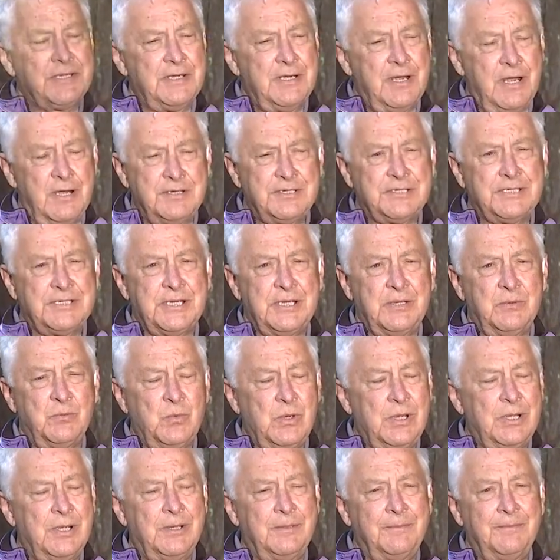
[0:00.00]
an arson,
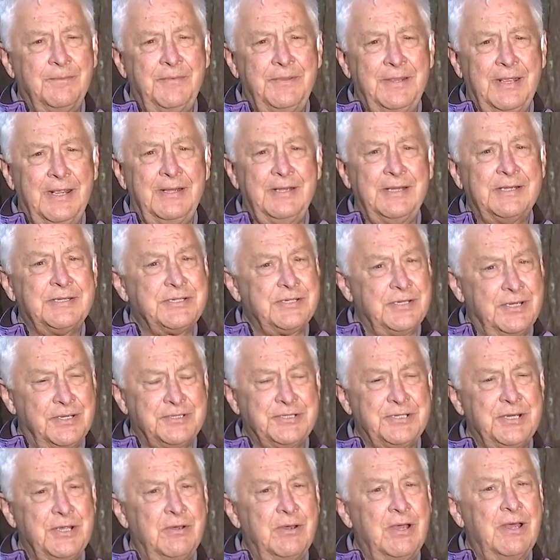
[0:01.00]
well, then it's
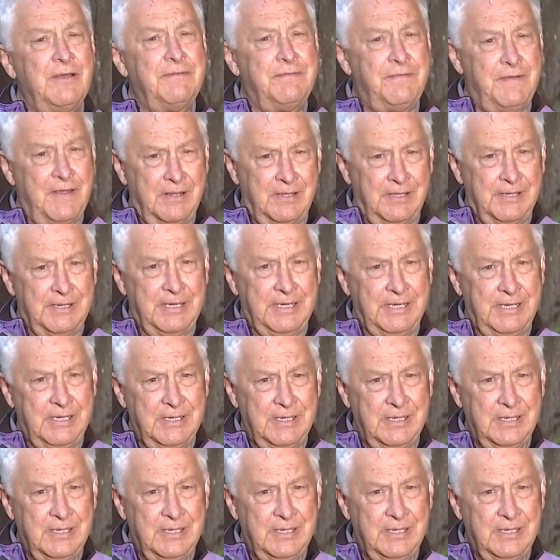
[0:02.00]
also a felony.